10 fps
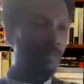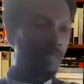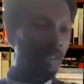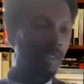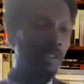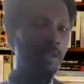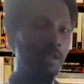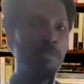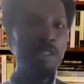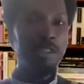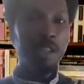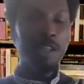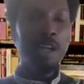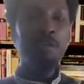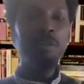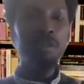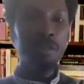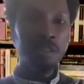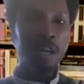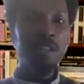the chief minister account
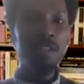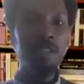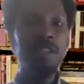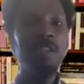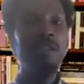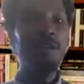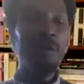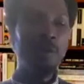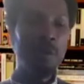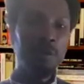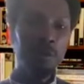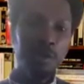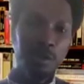start on